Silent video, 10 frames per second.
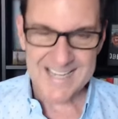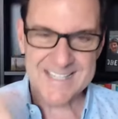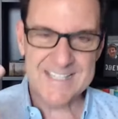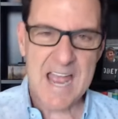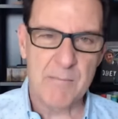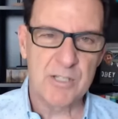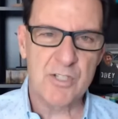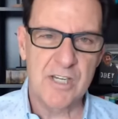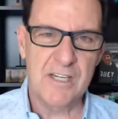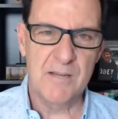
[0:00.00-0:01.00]

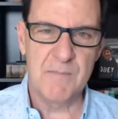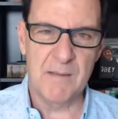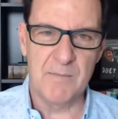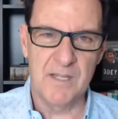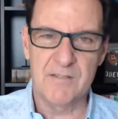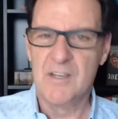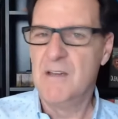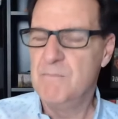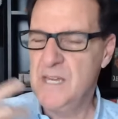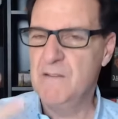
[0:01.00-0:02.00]
establishing commitment,
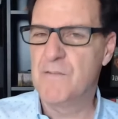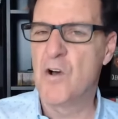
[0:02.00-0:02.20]
being